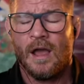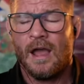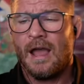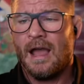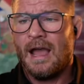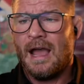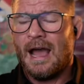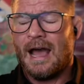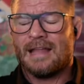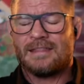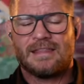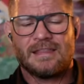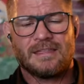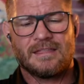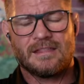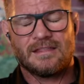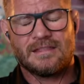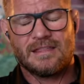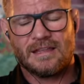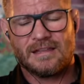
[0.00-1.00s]
And the,
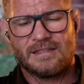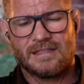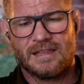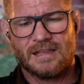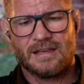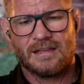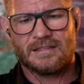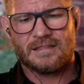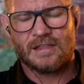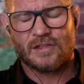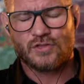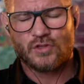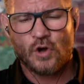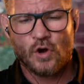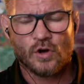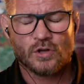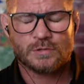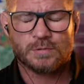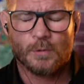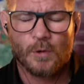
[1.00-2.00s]
the, the, the
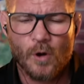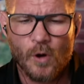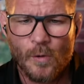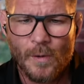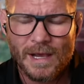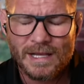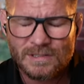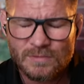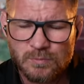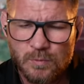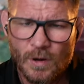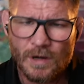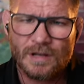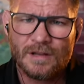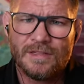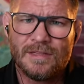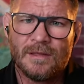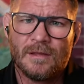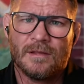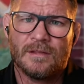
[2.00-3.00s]
thoughts were always, what, are
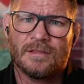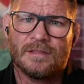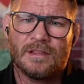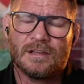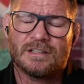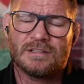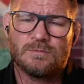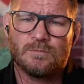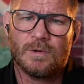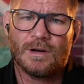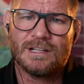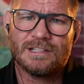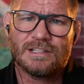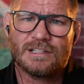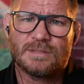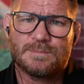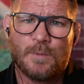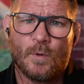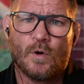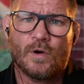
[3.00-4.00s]
the, this, what is the
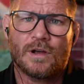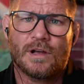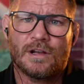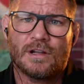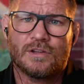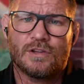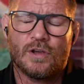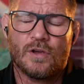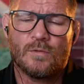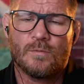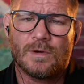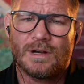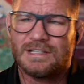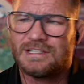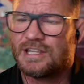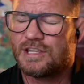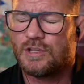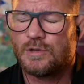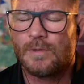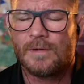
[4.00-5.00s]
sport going to do? What is
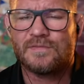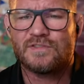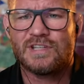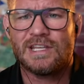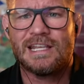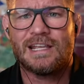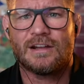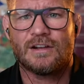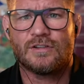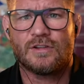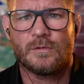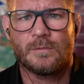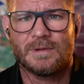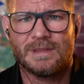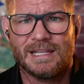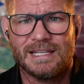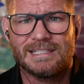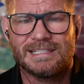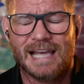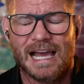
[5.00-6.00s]
the U F C going to do when
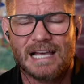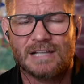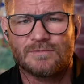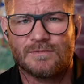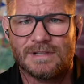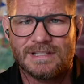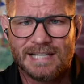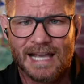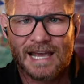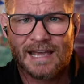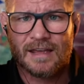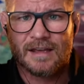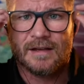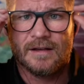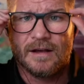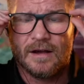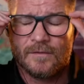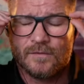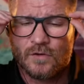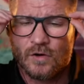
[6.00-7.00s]
these guys retire?
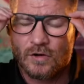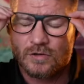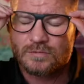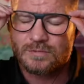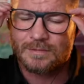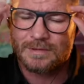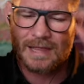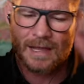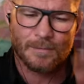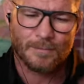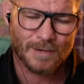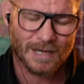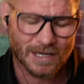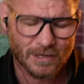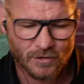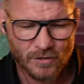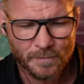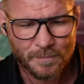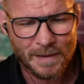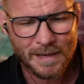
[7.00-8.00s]
Of course, then we had
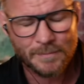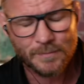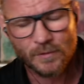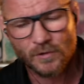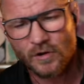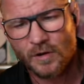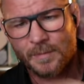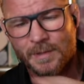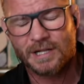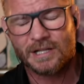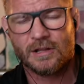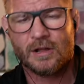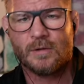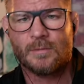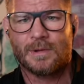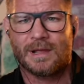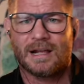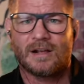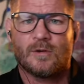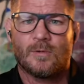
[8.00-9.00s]
other people coming along.
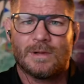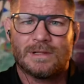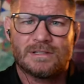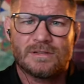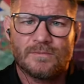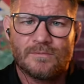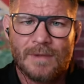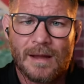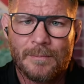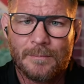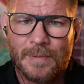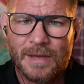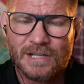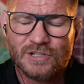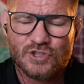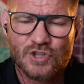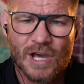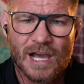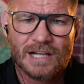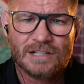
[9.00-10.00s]
We had Quinton Rampage
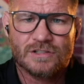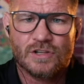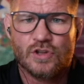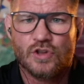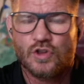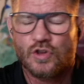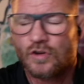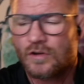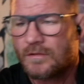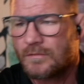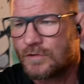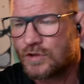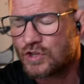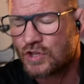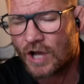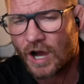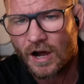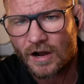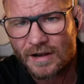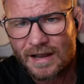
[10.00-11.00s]
Jackson, Sugar
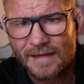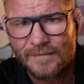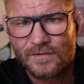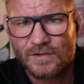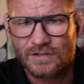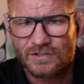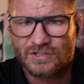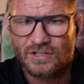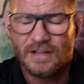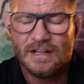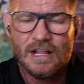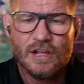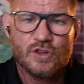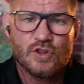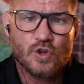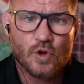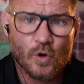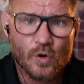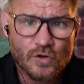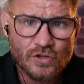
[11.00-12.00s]
Rashad Evans,
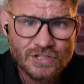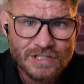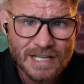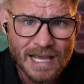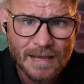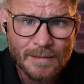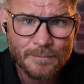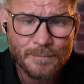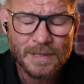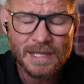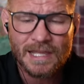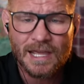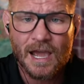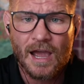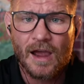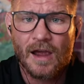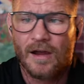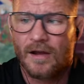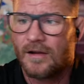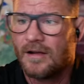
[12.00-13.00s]
George Saint
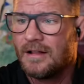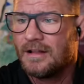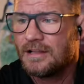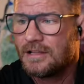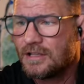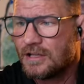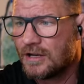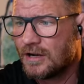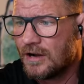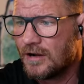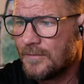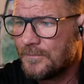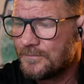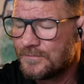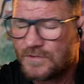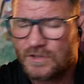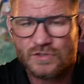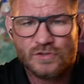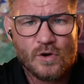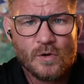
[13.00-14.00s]
Pierre. You know,
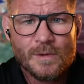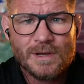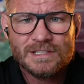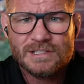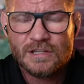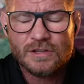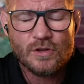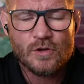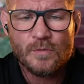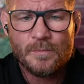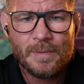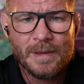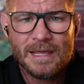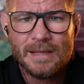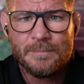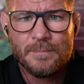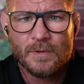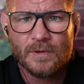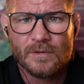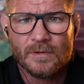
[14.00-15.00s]
there's always the new
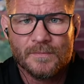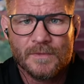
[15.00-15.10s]
people.